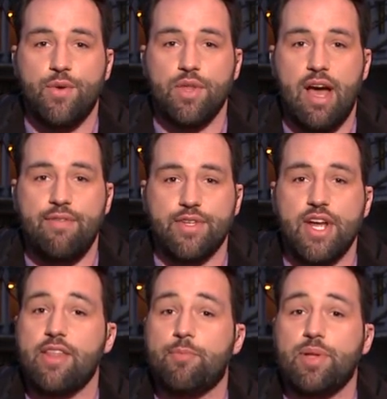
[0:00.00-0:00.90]
We're live outside
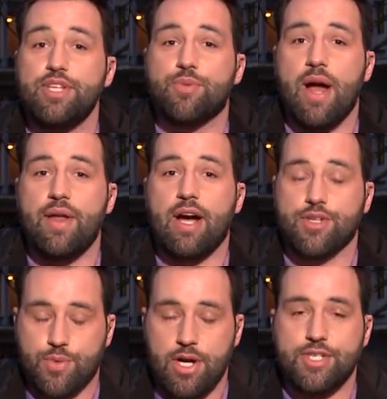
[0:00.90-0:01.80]
of the police
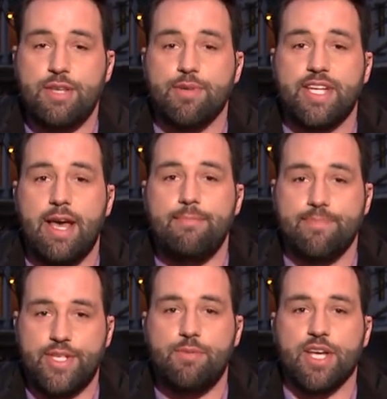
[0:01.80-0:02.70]
roundhouse. Ross DiMattei,
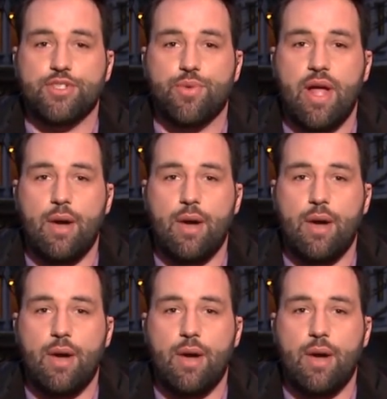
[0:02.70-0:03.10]
CBS 3